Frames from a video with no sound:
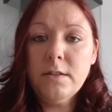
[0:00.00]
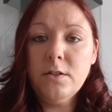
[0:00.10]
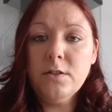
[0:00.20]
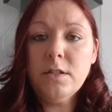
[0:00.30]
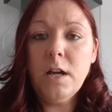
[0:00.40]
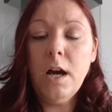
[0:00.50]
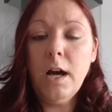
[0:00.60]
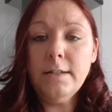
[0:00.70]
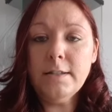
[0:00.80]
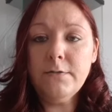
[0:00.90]
there's
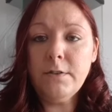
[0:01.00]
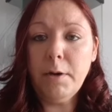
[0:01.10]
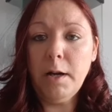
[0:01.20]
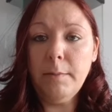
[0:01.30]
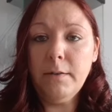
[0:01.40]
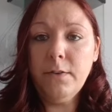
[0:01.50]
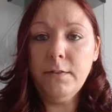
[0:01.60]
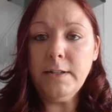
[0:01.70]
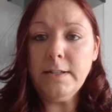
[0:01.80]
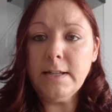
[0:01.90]
tons of Department
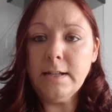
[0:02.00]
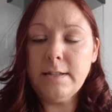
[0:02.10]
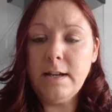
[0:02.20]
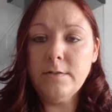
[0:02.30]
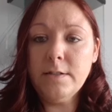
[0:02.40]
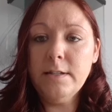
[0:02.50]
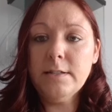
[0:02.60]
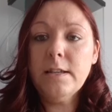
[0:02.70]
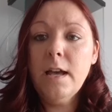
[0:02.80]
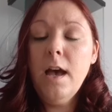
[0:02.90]
56 houses.